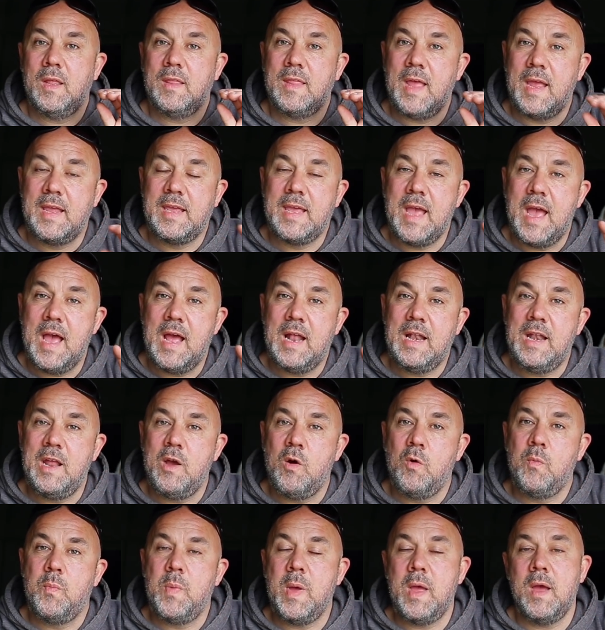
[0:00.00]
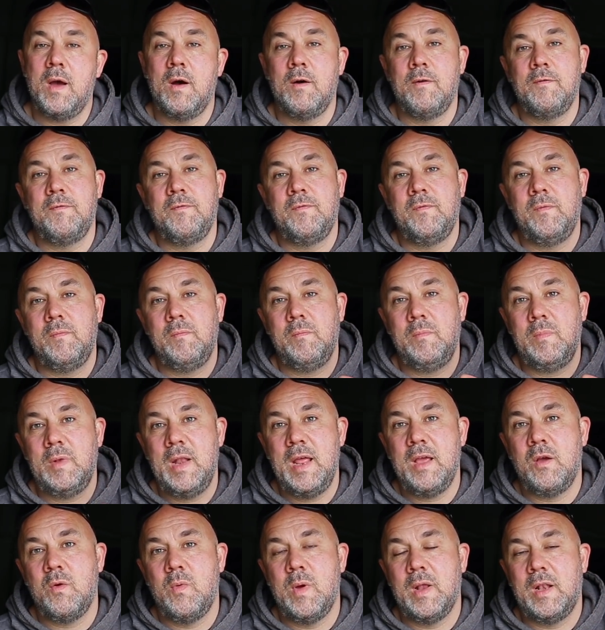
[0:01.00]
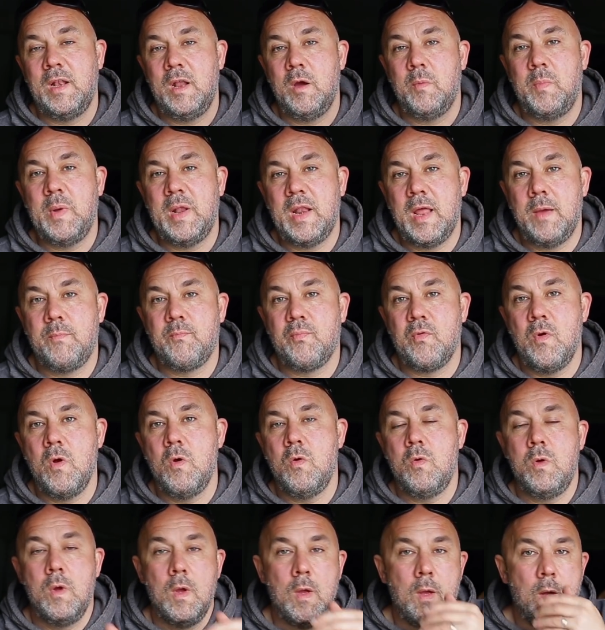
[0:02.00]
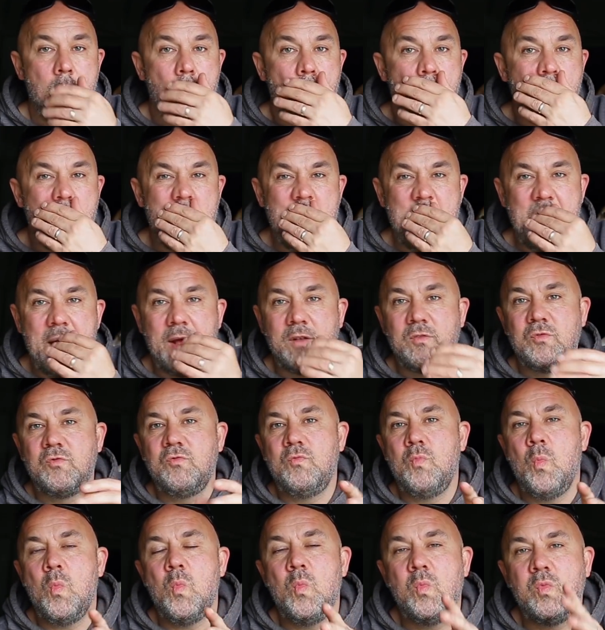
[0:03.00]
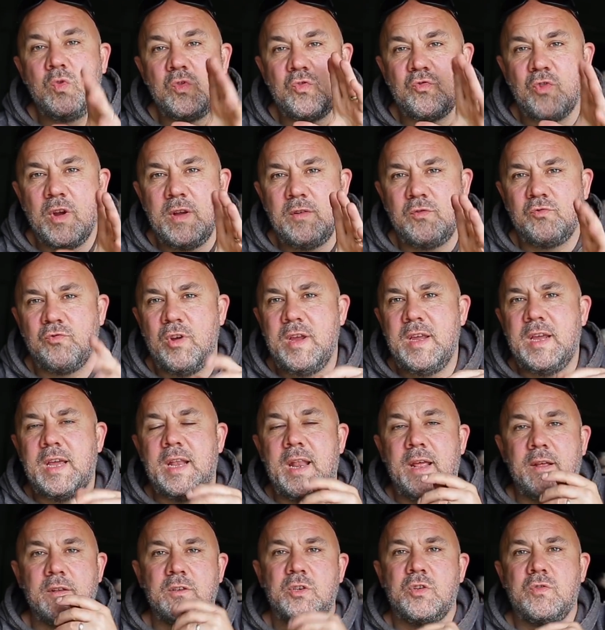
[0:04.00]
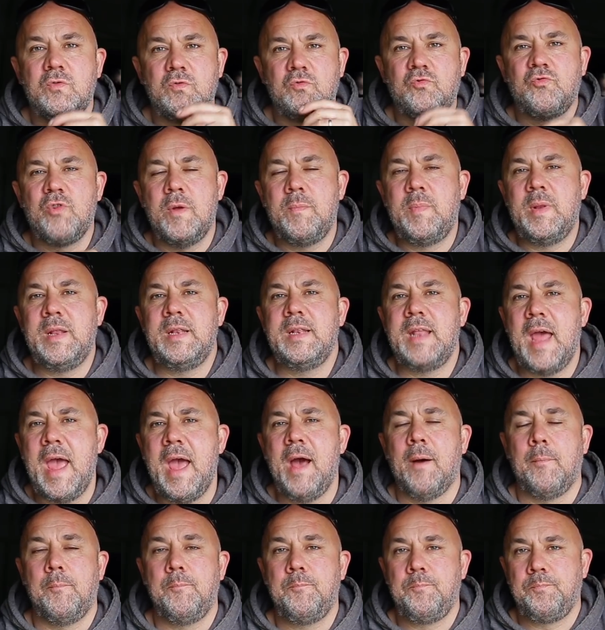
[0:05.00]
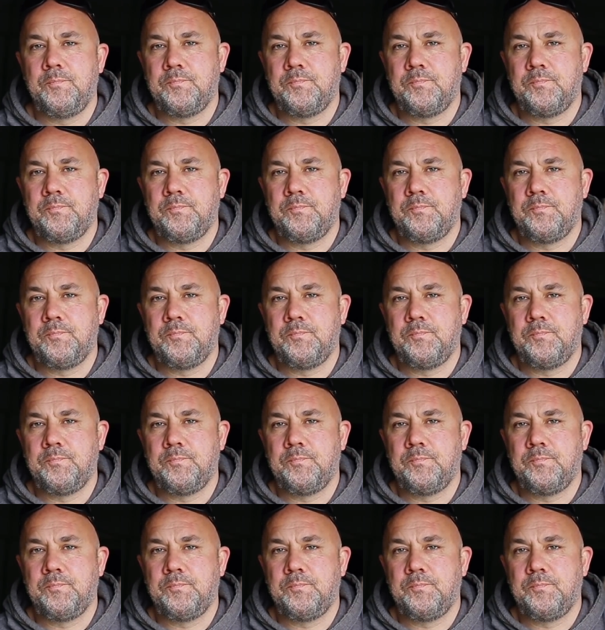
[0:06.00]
they get a little bit of liquid, a little bit of their brew when they're drinking it, dribbling down.